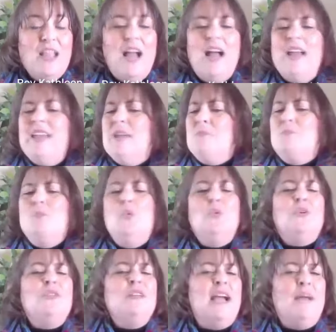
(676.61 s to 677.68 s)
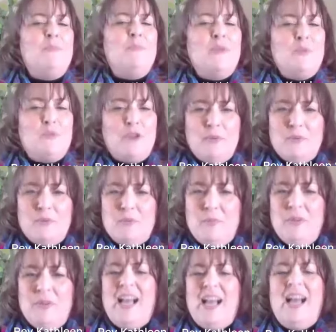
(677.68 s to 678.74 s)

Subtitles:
I am more than happy to pray with people.